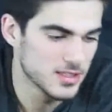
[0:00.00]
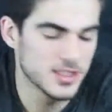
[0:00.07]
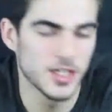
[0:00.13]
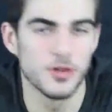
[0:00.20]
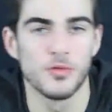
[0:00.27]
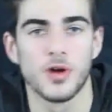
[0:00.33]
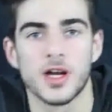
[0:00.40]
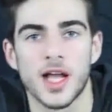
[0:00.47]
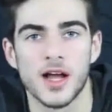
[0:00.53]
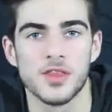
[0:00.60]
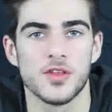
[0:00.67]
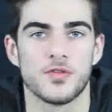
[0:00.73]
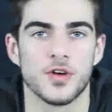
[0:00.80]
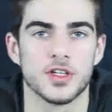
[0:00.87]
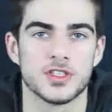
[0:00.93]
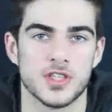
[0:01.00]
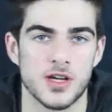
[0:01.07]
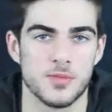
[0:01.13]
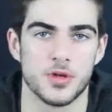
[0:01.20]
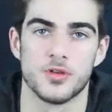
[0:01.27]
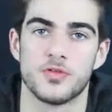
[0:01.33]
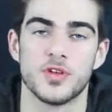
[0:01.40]
didn't work out the first
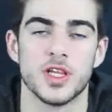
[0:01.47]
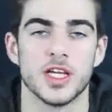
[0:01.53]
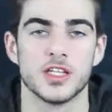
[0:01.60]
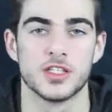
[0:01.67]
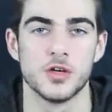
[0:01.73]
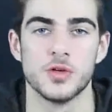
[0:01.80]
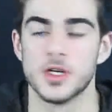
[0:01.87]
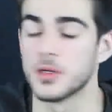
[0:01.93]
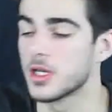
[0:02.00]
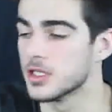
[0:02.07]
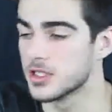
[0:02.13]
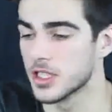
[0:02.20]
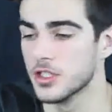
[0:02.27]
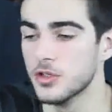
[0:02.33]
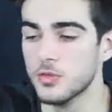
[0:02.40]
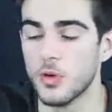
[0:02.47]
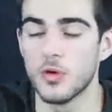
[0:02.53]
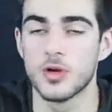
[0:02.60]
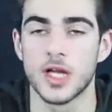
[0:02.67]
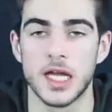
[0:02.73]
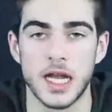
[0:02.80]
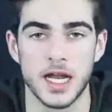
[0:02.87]
time, I don't feel like doing it, because then you
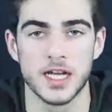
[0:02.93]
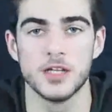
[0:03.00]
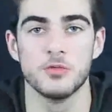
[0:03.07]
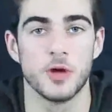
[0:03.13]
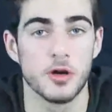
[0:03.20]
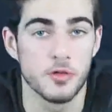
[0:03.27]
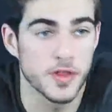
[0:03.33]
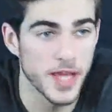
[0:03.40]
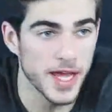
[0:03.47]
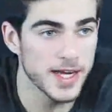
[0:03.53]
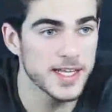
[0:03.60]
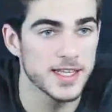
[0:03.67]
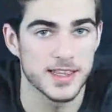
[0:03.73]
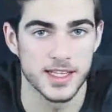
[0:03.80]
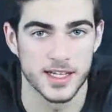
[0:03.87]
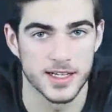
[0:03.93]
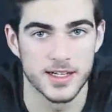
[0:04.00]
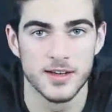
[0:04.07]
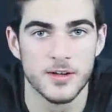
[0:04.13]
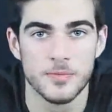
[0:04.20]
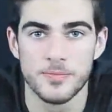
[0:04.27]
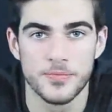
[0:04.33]
won't get anywhere with anything.
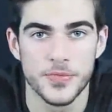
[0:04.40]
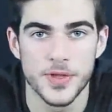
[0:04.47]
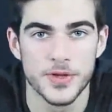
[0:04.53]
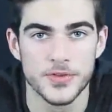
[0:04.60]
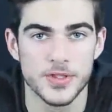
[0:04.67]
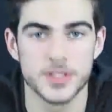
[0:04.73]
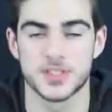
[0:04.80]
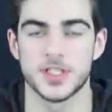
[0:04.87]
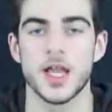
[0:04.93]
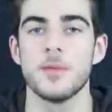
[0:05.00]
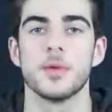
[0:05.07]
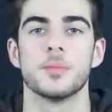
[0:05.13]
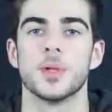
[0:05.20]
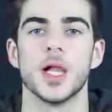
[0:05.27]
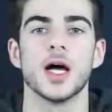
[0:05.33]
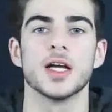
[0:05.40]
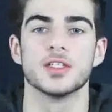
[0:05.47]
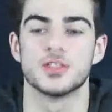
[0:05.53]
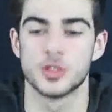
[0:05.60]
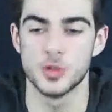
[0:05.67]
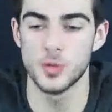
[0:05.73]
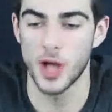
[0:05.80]
The same
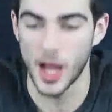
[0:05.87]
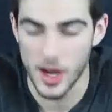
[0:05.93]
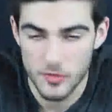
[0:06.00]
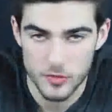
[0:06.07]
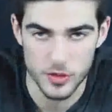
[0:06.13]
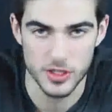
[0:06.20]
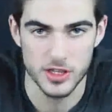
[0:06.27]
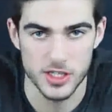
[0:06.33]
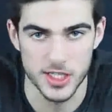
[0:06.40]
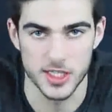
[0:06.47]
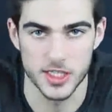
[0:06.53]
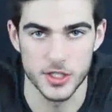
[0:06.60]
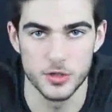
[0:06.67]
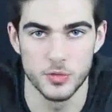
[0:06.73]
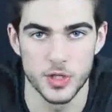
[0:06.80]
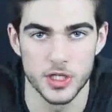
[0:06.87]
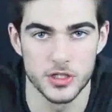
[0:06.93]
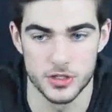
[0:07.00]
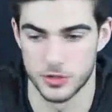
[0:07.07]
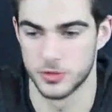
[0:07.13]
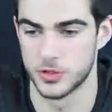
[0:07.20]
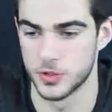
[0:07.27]
applies to everything that you want to
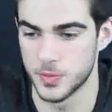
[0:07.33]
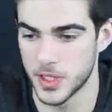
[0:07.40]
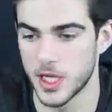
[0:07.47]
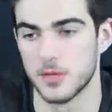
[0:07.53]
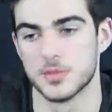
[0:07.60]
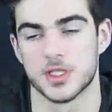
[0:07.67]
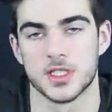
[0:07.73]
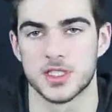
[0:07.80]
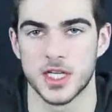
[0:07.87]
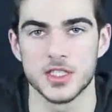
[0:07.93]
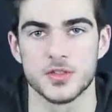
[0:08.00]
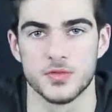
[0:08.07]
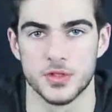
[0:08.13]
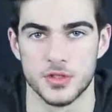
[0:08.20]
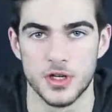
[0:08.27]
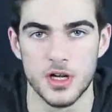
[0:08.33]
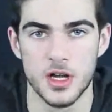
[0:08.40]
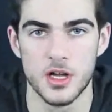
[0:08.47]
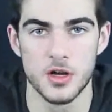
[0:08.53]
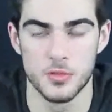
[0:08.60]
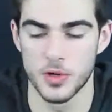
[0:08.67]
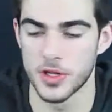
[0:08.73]
do to become successful.
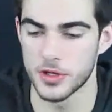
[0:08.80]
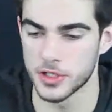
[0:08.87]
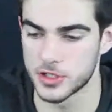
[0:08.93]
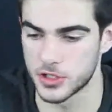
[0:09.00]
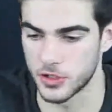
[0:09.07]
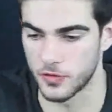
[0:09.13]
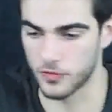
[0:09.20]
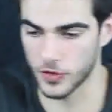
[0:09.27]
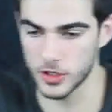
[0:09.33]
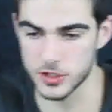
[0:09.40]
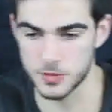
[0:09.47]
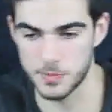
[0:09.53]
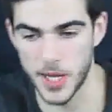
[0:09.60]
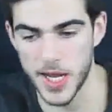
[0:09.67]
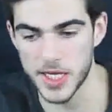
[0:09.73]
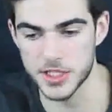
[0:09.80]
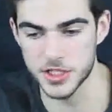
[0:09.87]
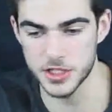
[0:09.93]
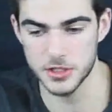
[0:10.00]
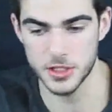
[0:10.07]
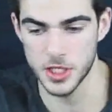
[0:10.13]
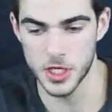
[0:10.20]
Whether it's your first
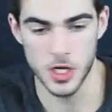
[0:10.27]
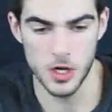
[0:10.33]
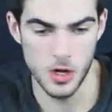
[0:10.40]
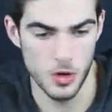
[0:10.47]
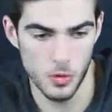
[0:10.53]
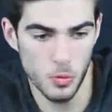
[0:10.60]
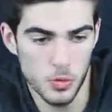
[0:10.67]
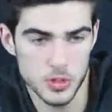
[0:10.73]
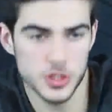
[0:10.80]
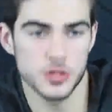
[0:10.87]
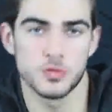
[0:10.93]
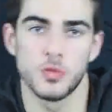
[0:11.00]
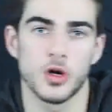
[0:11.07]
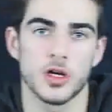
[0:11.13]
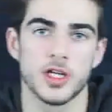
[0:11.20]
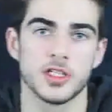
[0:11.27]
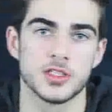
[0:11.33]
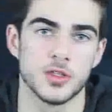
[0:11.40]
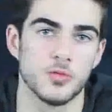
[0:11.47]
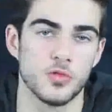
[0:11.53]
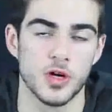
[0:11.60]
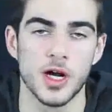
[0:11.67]
passion, or just working
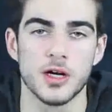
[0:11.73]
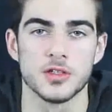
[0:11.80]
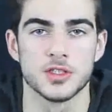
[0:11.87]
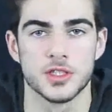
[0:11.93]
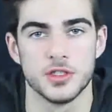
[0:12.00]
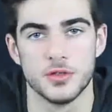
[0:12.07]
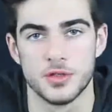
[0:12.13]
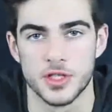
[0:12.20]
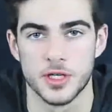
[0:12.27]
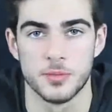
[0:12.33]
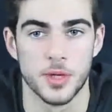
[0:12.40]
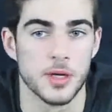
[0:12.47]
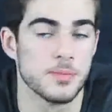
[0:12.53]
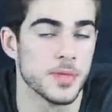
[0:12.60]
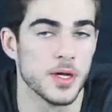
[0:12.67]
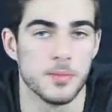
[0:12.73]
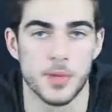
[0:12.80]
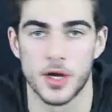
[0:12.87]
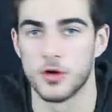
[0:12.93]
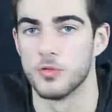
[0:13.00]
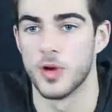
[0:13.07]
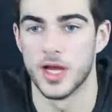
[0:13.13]
somewhere else that you think might be a
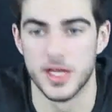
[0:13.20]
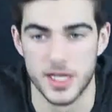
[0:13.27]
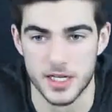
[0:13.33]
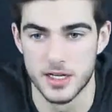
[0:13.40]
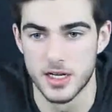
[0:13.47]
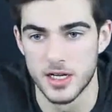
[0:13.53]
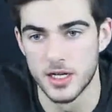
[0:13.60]
better way in.